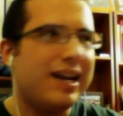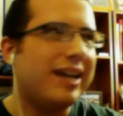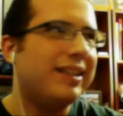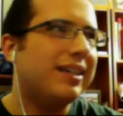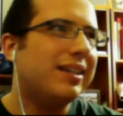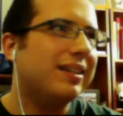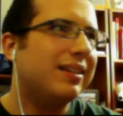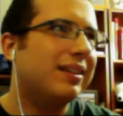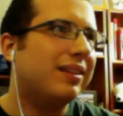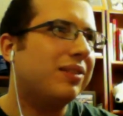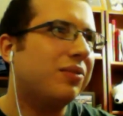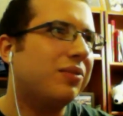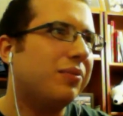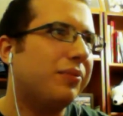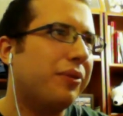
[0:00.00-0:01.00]
I think
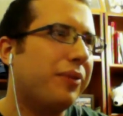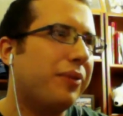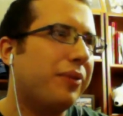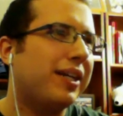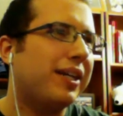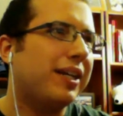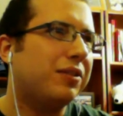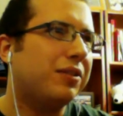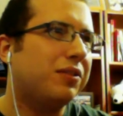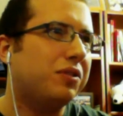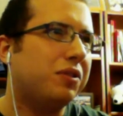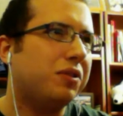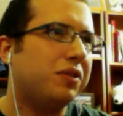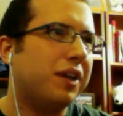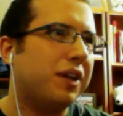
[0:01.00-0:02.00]
the way they handle
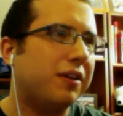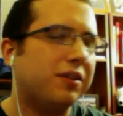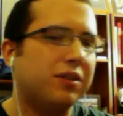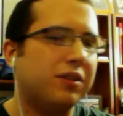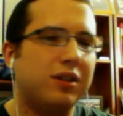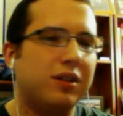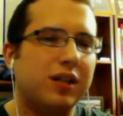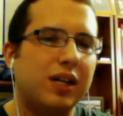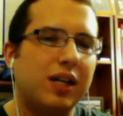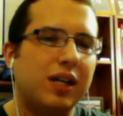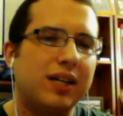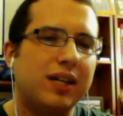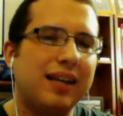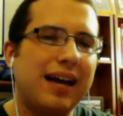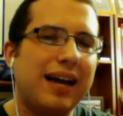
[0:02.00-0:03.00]
Zuko's character,
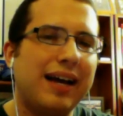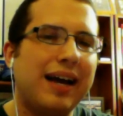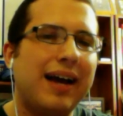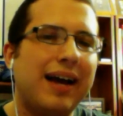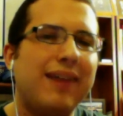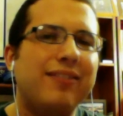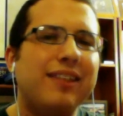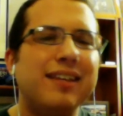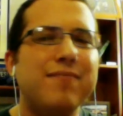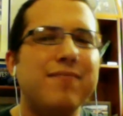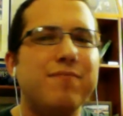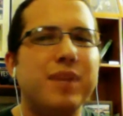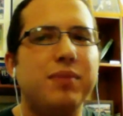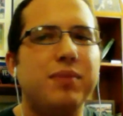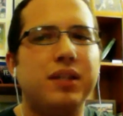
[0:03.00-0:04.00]
I think they
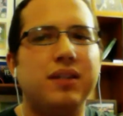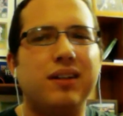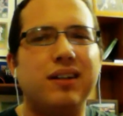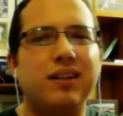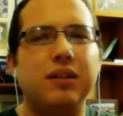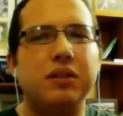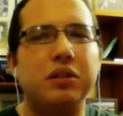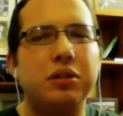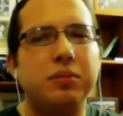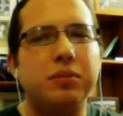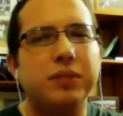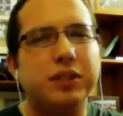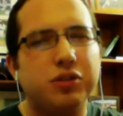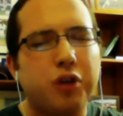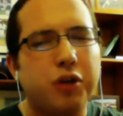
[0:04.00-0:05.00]
maybe a little
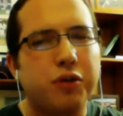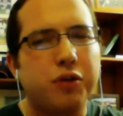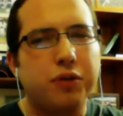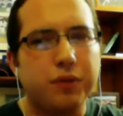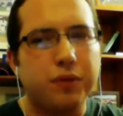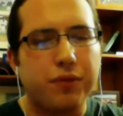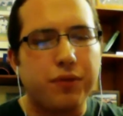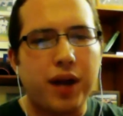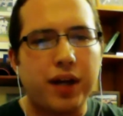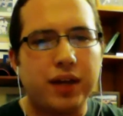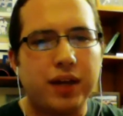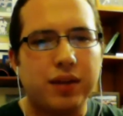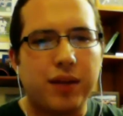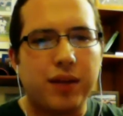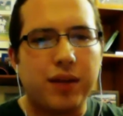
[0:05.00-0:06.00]
bit struggled with writing
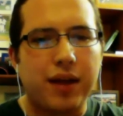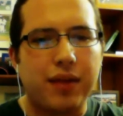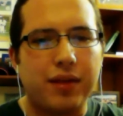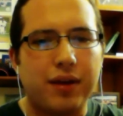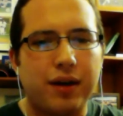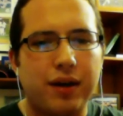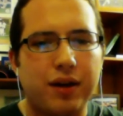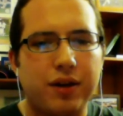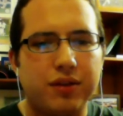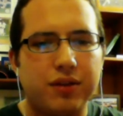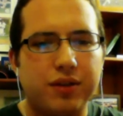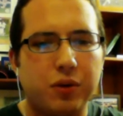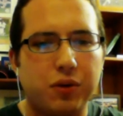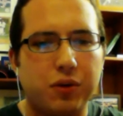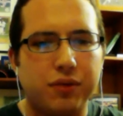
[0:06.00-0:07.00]
the
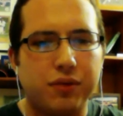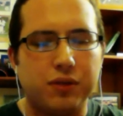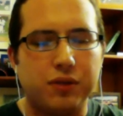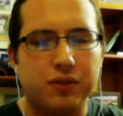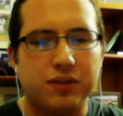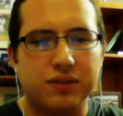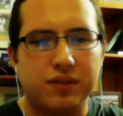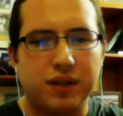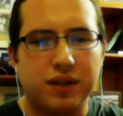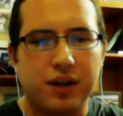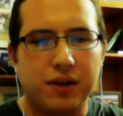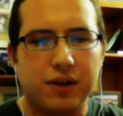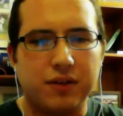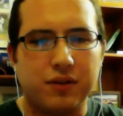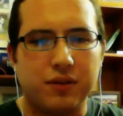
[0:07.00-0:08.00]
older versions of the
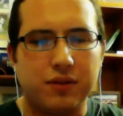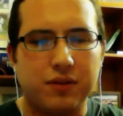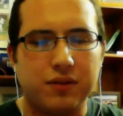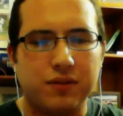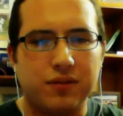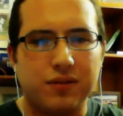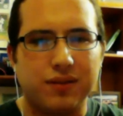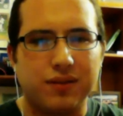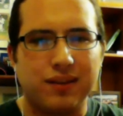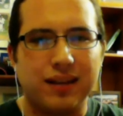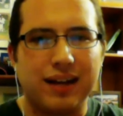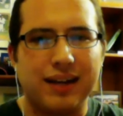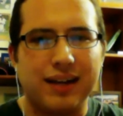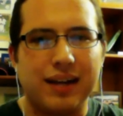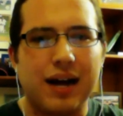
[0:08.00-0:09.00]
characters.
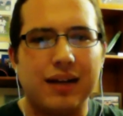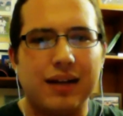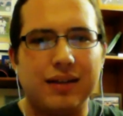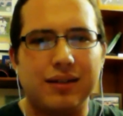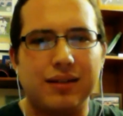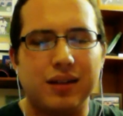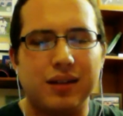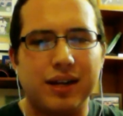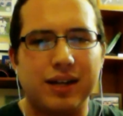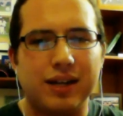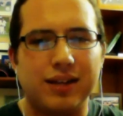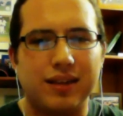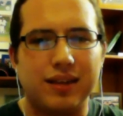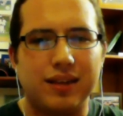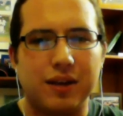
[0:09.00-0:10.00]
Not
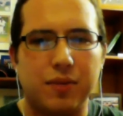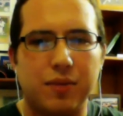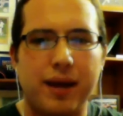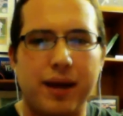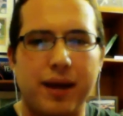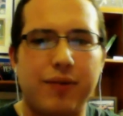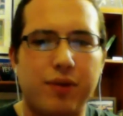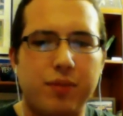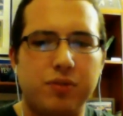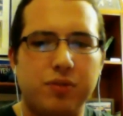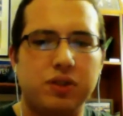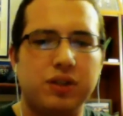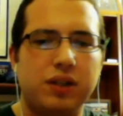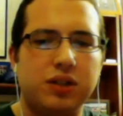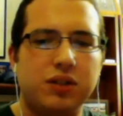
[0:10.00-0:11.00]
like that they are bad
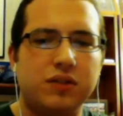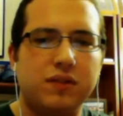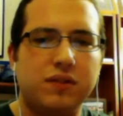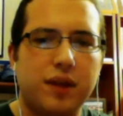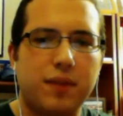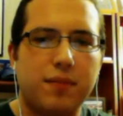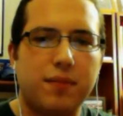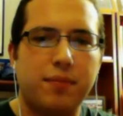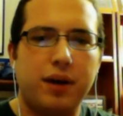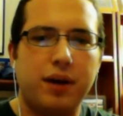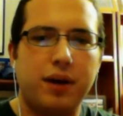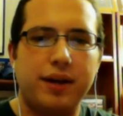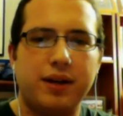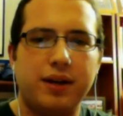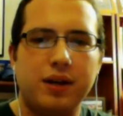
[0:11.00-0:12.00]
representations of them,
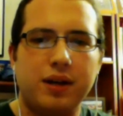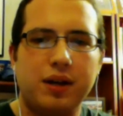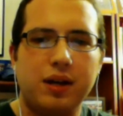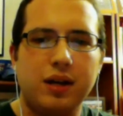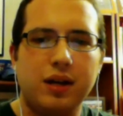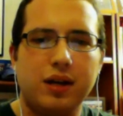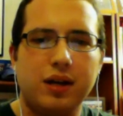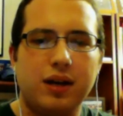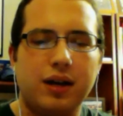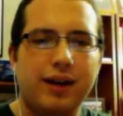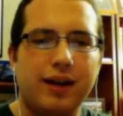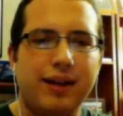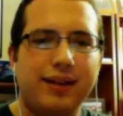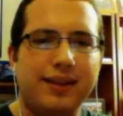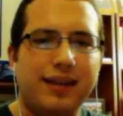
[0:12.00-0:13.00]
but
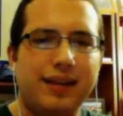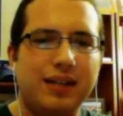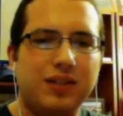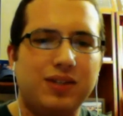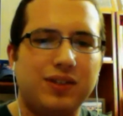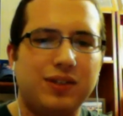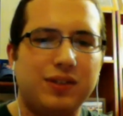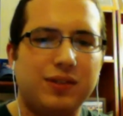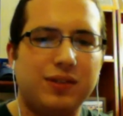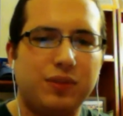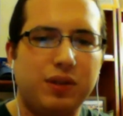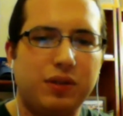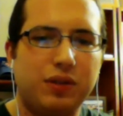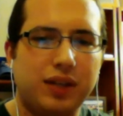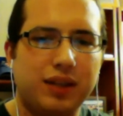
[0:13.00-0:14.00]
that it's just we
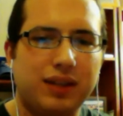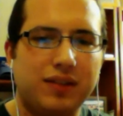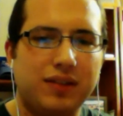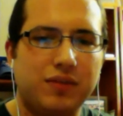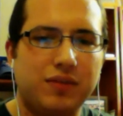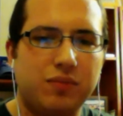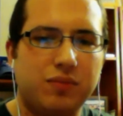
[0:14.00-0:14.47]
don't get these.